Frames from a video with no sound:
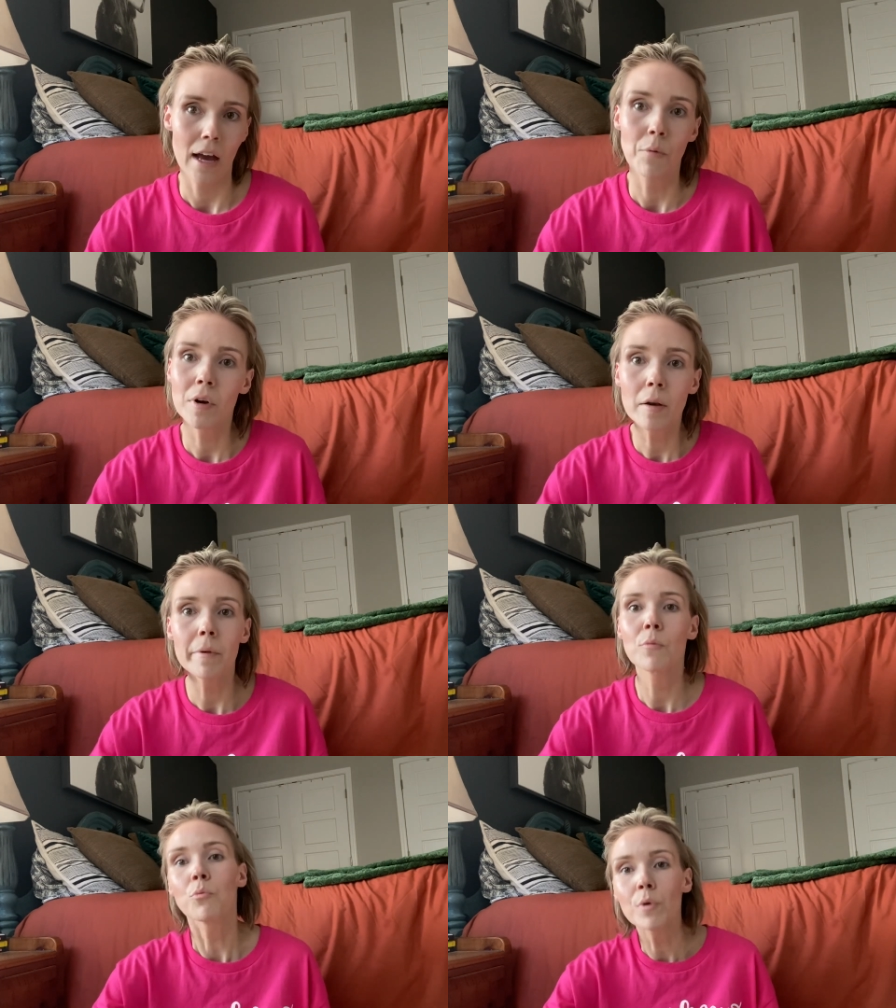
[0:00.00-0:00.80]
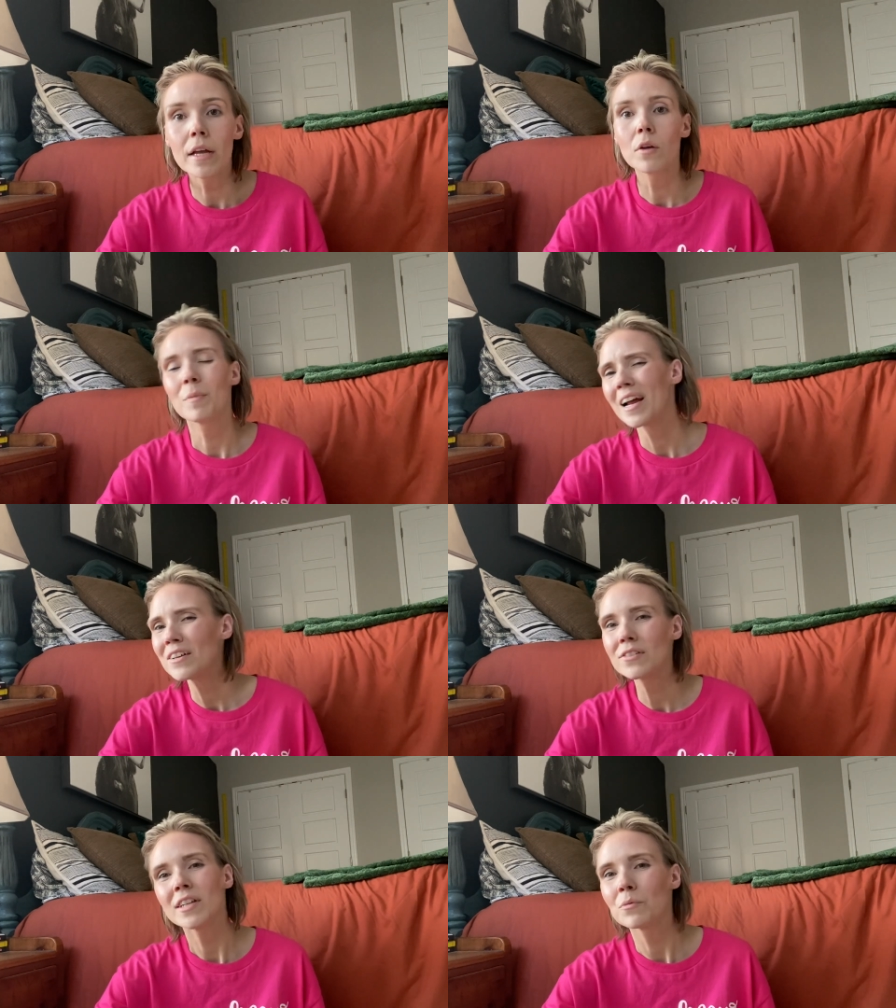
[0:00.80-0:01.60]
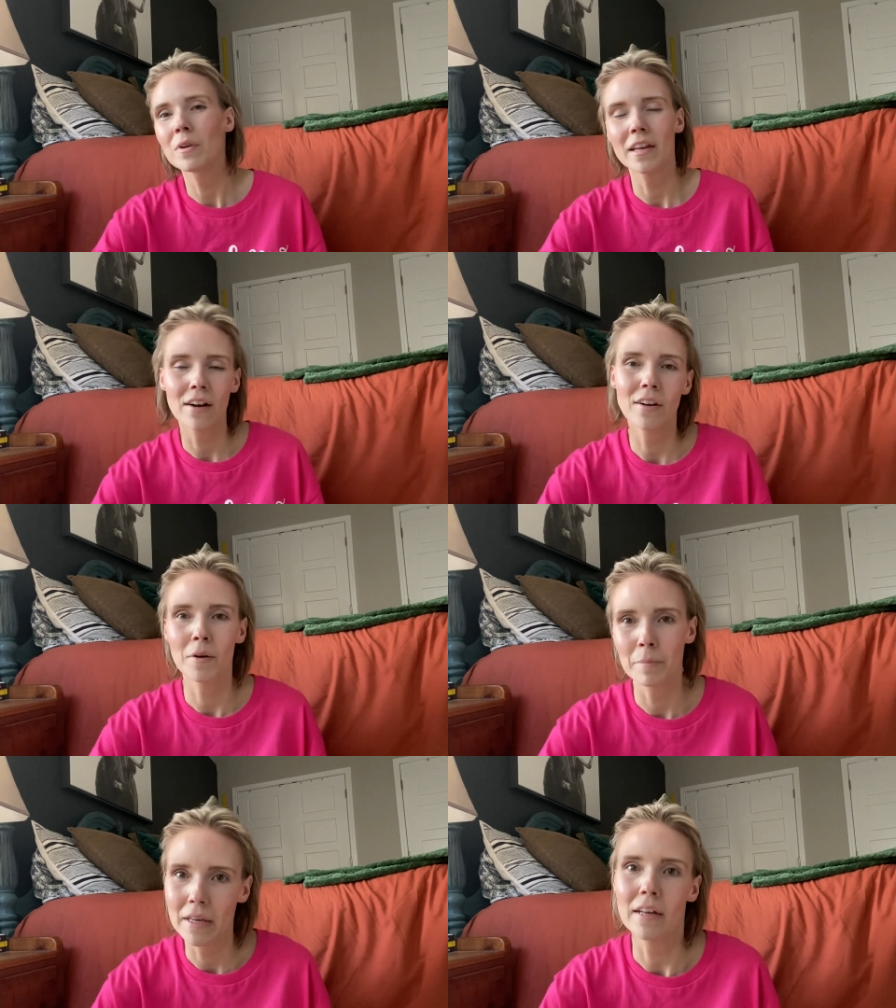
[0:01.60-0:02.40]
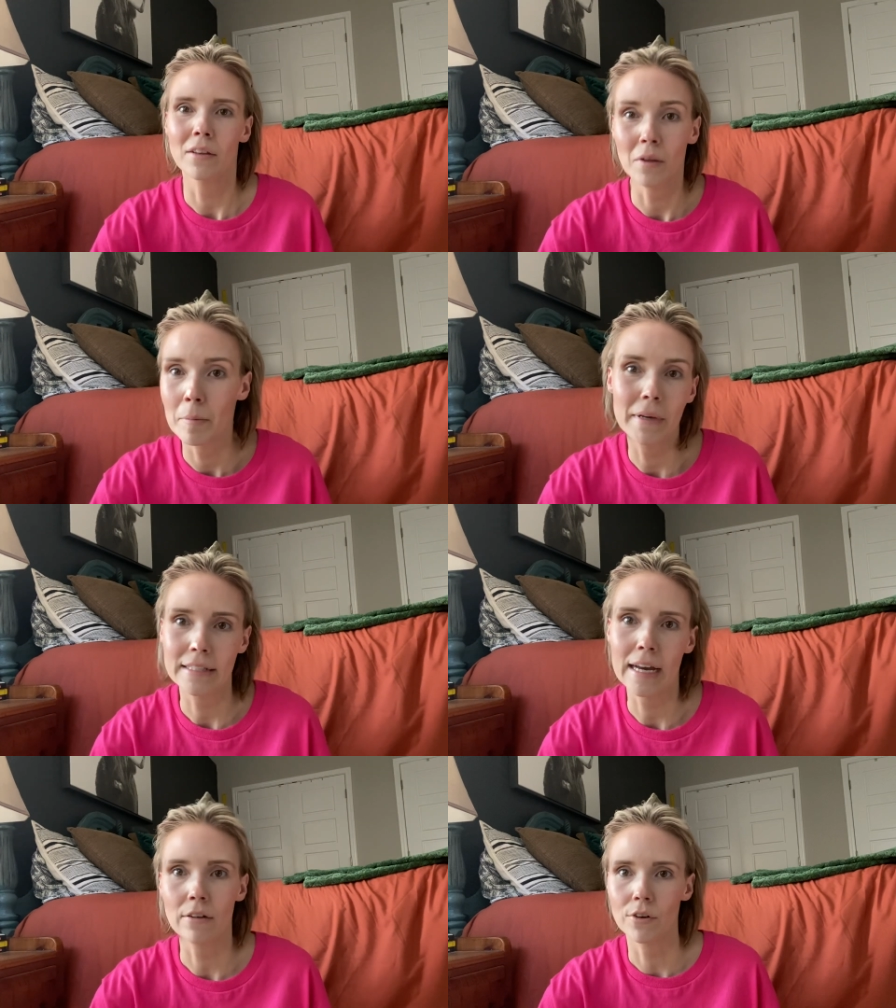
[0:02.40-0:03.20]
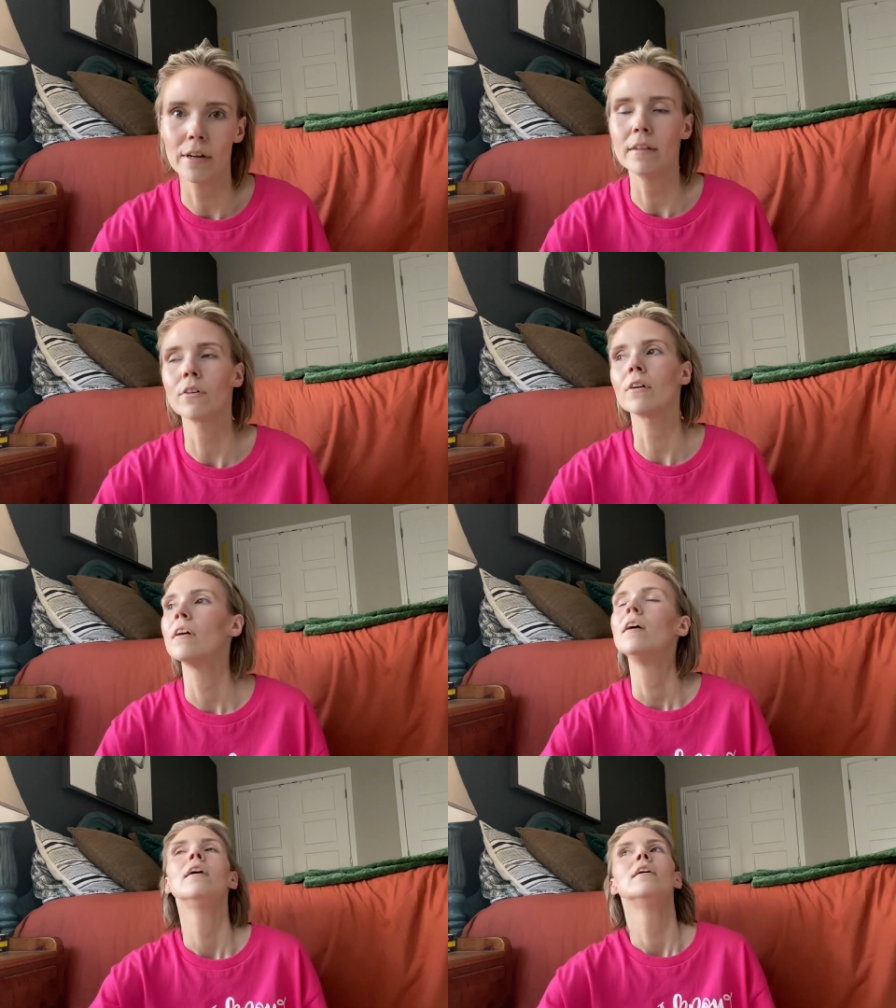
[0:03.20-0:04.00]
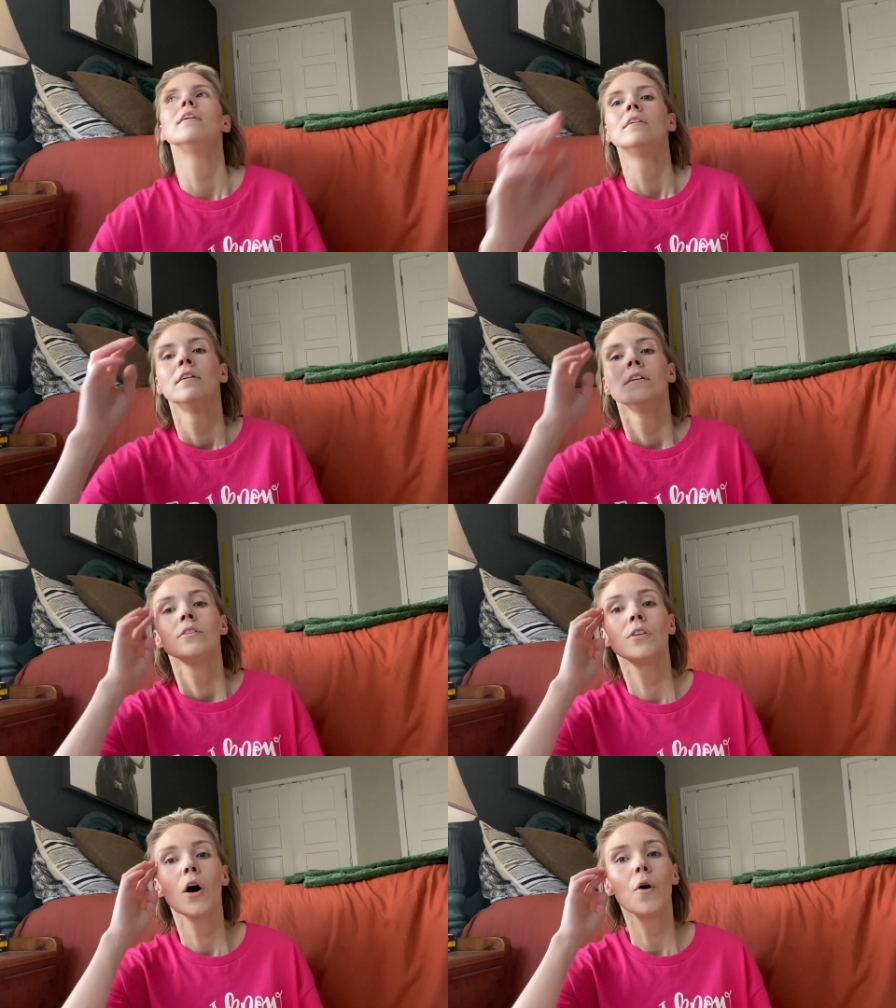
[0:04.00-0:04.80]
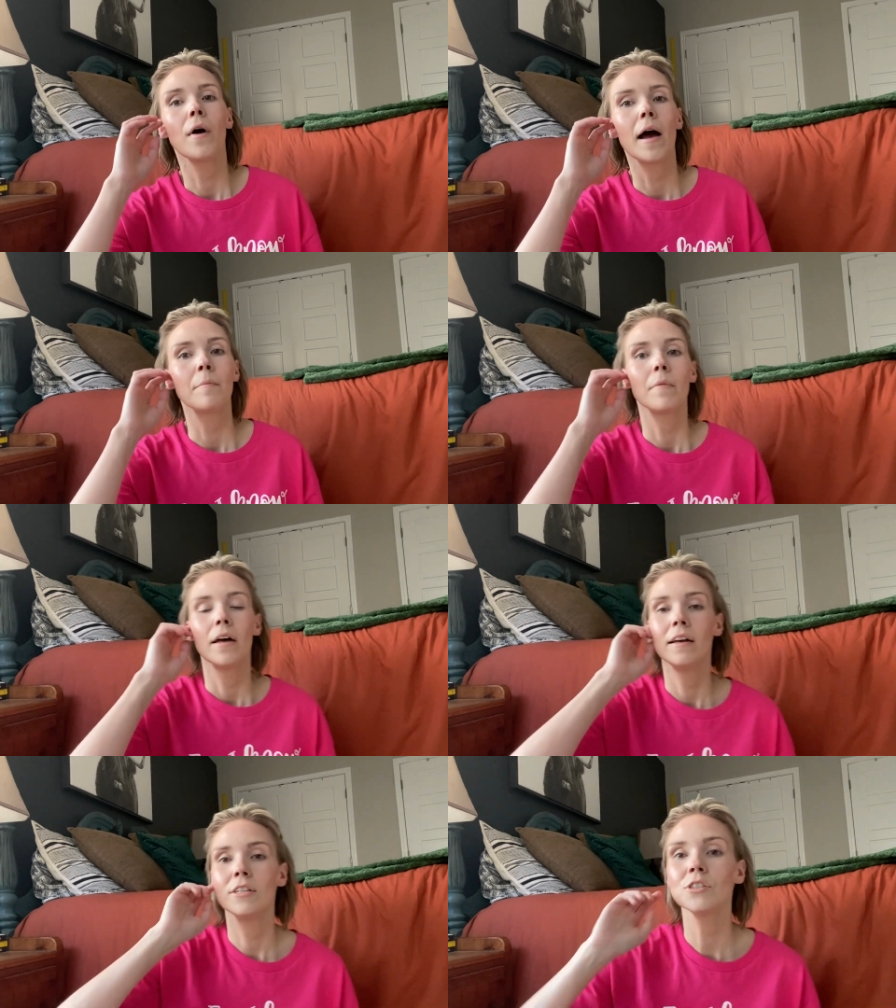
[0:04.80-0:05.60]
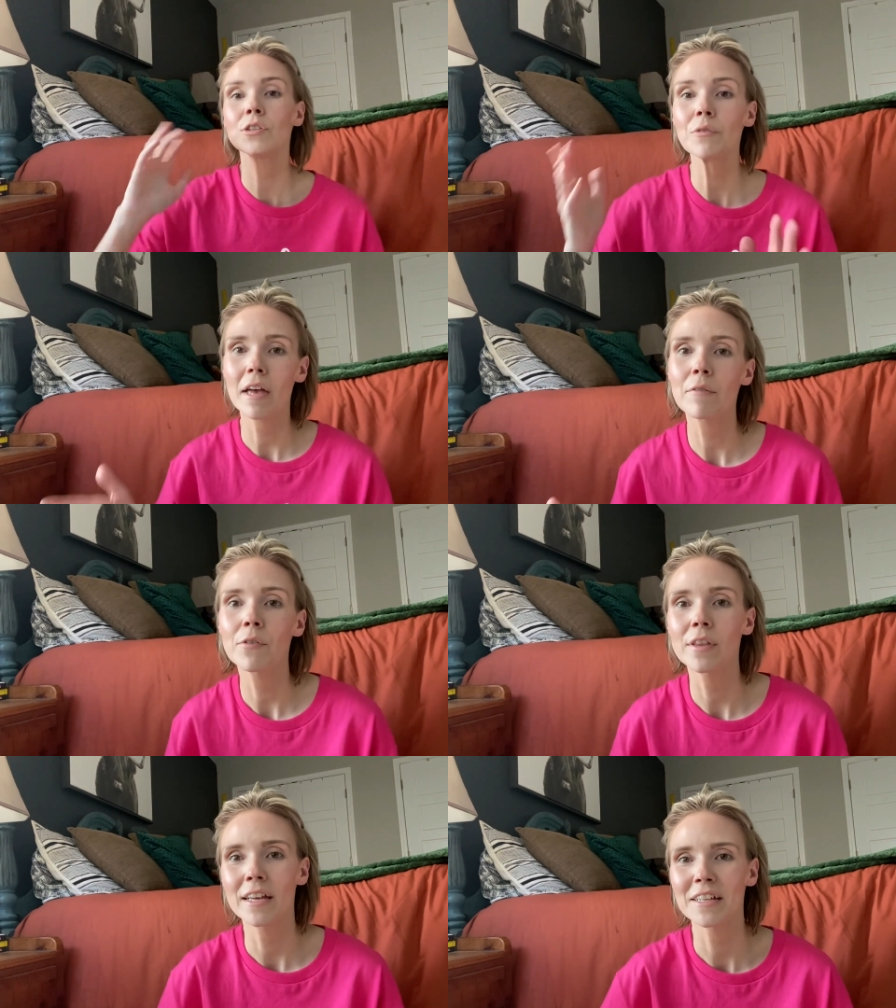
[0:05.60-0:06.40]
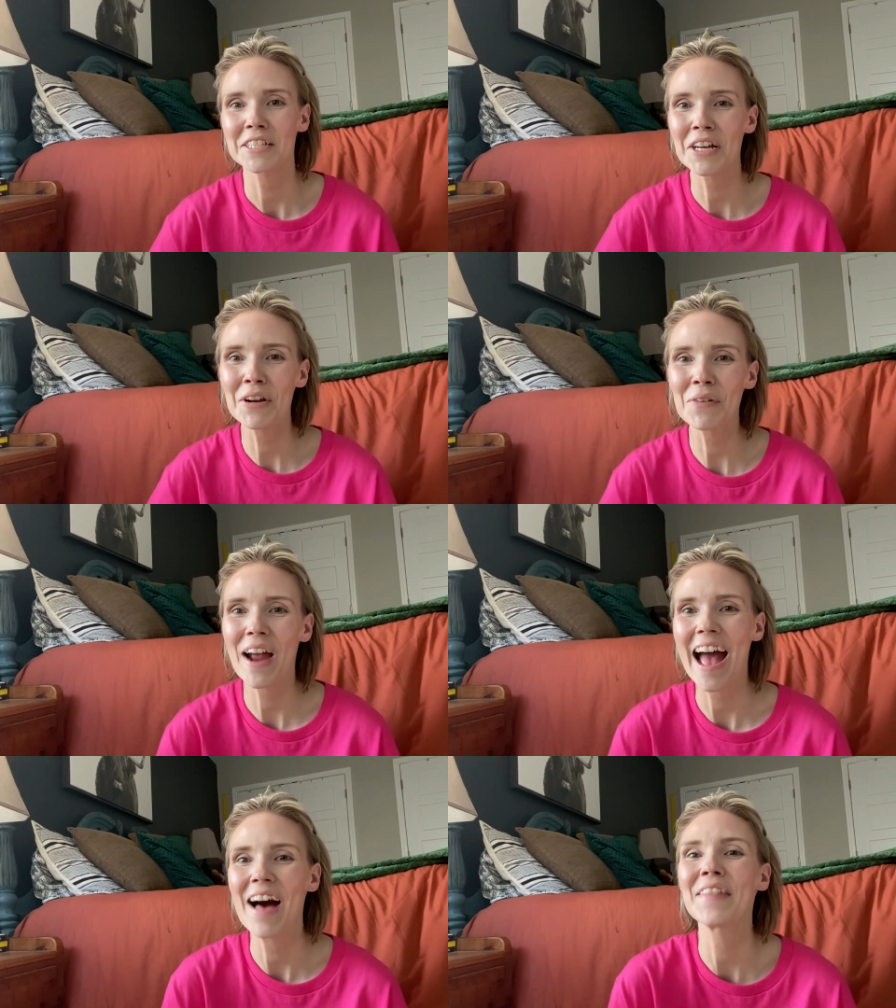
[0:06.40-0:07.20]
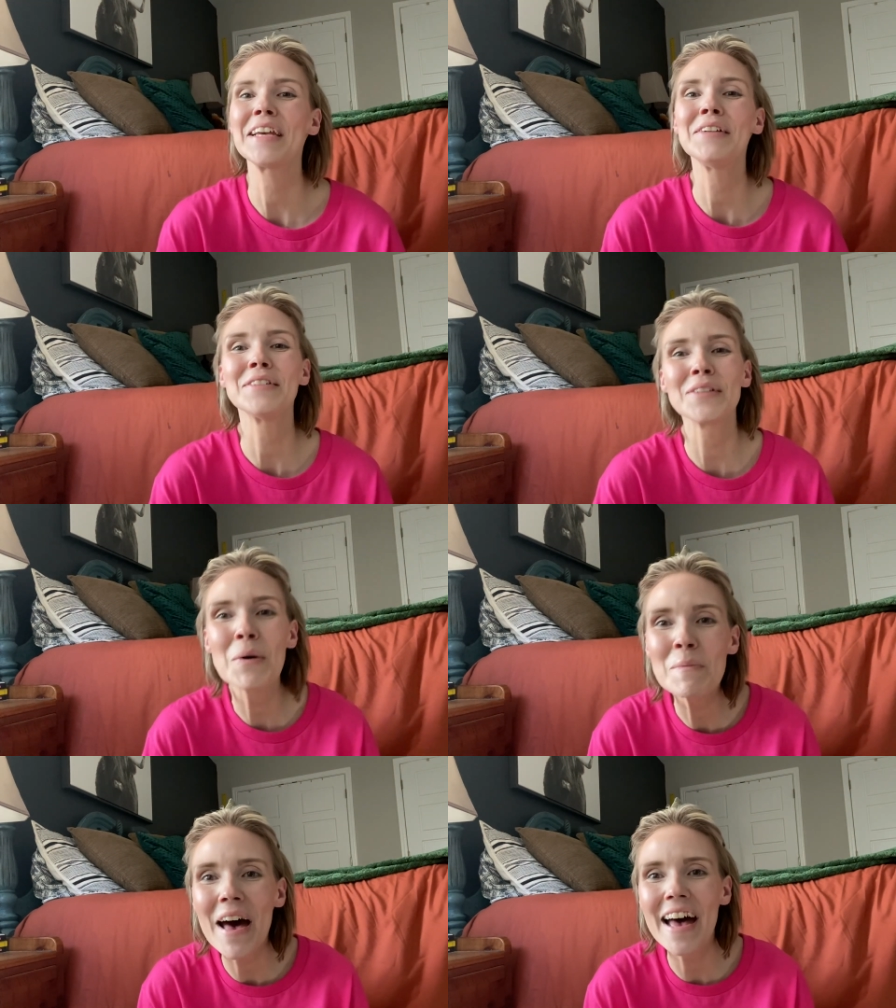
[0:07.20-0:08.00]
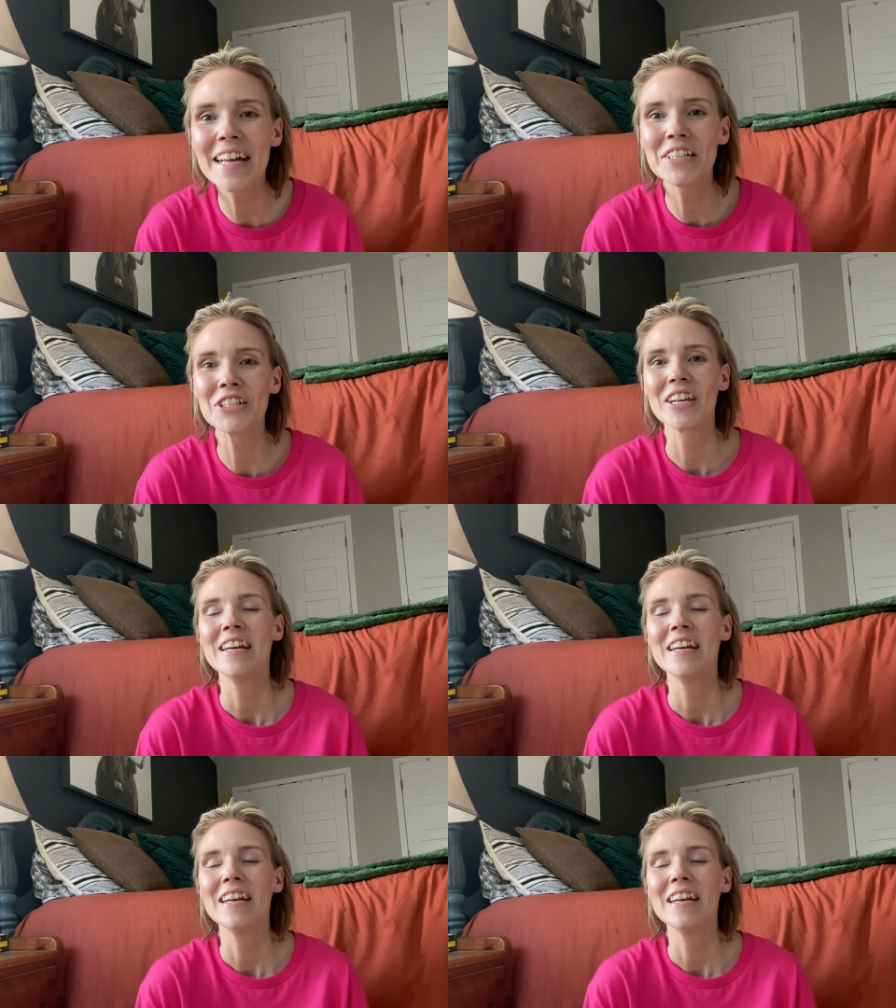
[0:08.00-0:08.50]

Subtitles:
I wanted to be real, but I also didn't want to get on here and be a big downer either. So I'm just so thankful that y'all stuck around. Thank you so much.